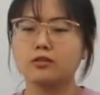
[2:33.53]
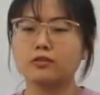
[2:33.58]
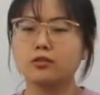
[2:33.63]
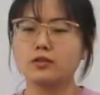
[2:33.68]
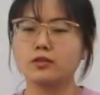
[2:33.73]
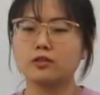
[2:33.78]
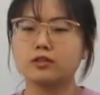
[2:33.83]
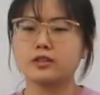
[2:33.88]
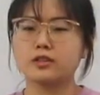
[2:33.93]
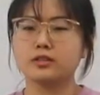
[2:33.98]

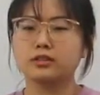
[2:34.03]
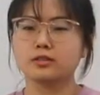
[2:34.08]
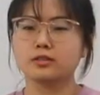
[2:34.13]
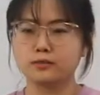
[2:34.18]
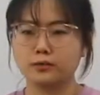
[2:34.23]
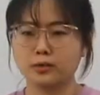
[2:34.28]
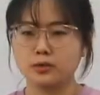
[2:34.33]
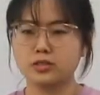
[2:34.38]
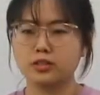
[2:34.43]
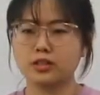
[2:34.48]

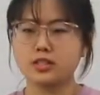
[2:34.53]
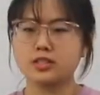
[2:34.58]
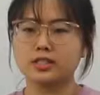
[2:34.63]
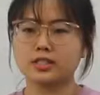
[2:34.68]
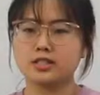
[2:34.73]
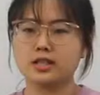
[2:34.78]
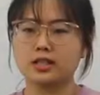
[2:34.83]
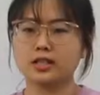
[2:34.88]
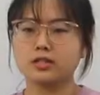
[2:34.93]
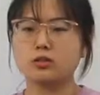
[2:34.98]
For
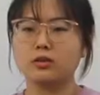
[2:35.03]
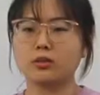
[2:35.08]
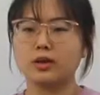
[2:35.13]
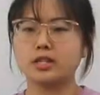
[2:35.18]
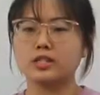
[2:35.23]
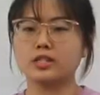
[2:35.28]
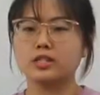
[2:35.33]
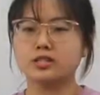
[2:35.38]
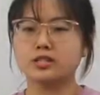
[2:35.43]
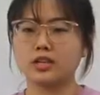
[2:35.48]
search the
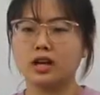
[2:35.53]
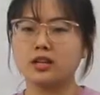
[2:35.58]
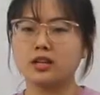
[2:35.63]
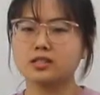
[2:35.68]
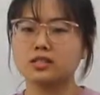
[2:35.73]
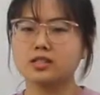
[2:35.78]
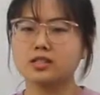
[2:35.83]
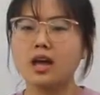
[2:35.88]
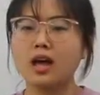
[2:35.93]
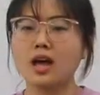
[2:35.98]
innovation
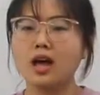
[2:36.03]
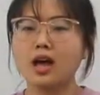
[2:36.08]
chance,